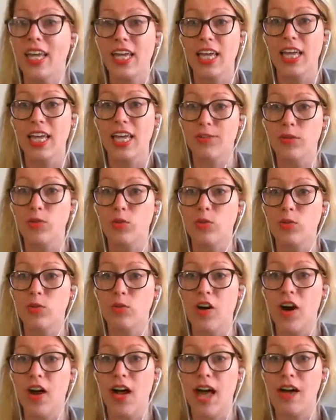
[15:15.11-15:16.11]
if you
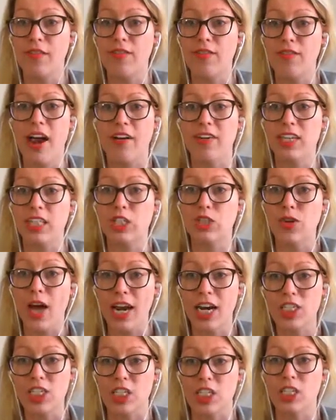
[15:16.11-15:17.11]
have hired a
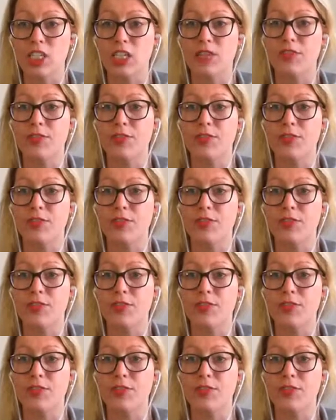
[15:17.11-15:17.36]
strategist,